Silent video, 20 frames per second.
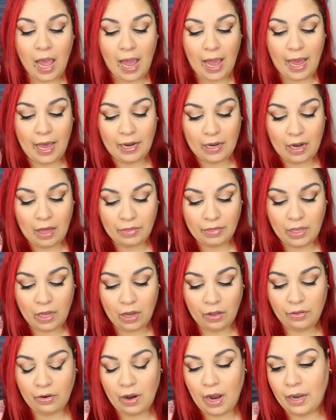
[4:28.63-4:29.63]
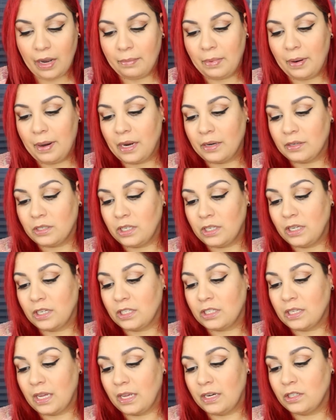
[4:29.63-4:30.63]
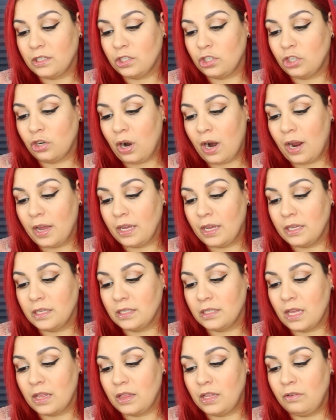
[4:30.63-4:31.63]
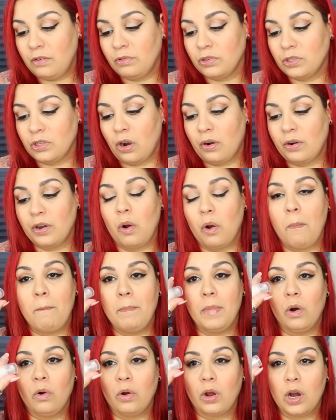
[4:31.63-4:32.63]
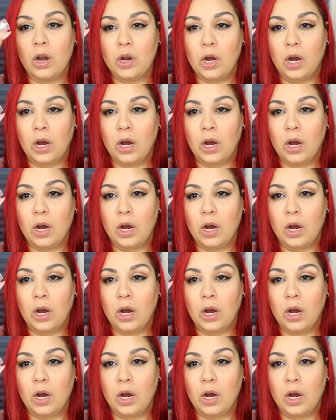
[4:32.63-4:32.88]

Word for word: And the other item I'm actually excited to try is the Rosario Milk